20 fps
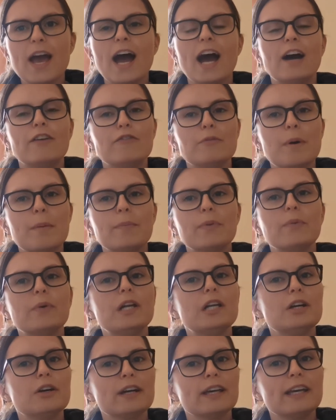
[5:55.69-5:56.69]
And remember, we're
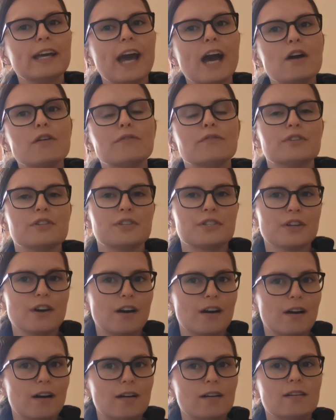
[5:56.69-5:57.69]
looking out for
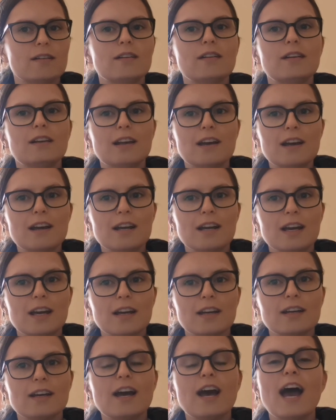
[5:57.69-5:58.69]
Star, Learner
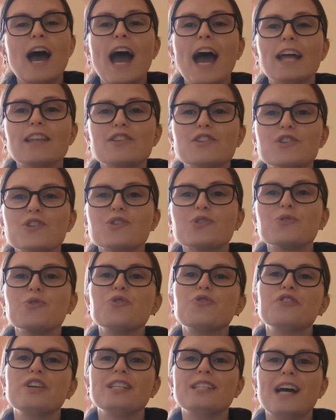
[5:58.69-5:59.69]
and
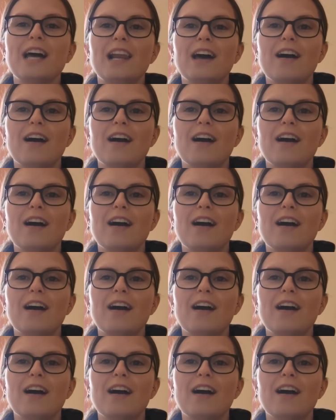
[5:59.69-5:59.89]
Storyteller.